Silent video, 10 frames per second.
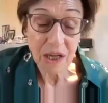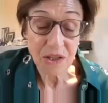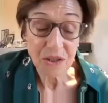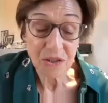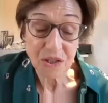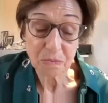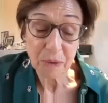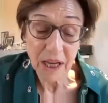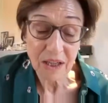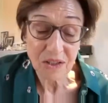
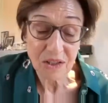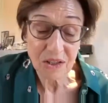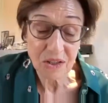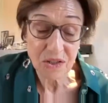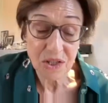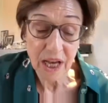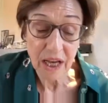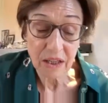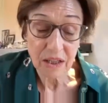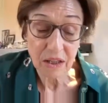suspect is
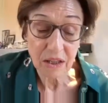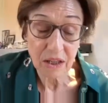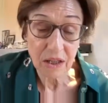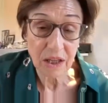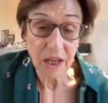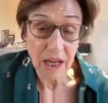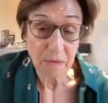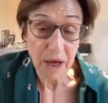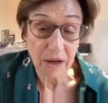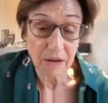that it
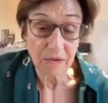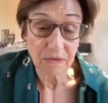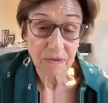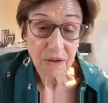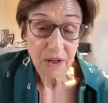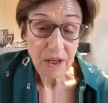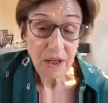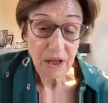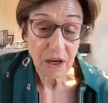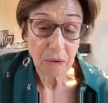came out of
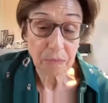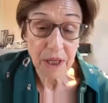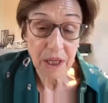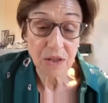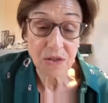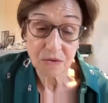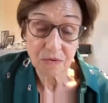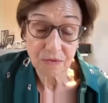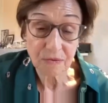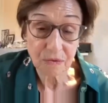a place
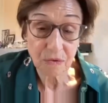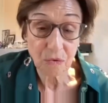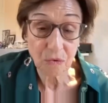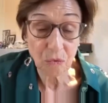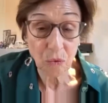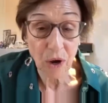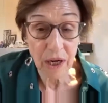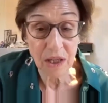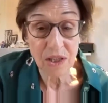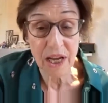of
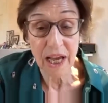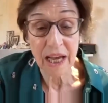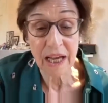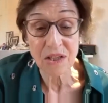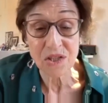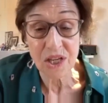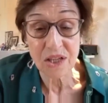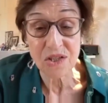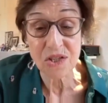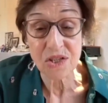wanting to
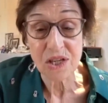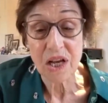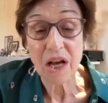access